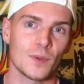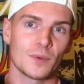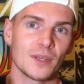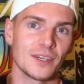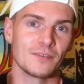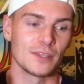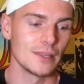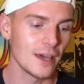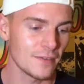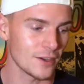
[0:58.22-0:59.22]
I'm gonna even
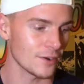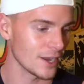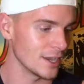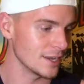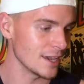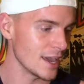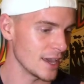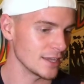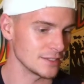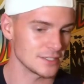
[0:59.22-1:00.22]
love it or hate it,
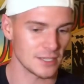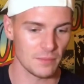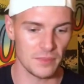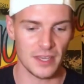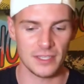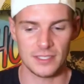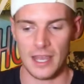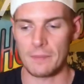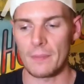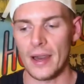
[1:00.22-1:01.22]
and some things
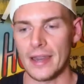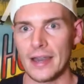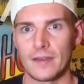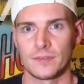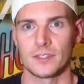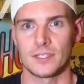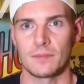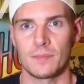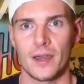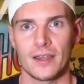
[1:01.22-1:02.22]
I might have to
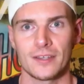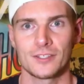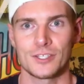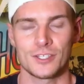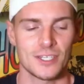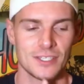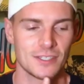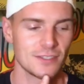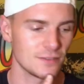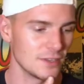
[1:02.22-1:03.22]
send back, just
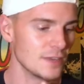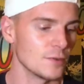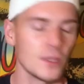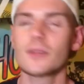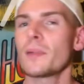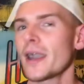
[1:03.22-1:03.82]
because even in the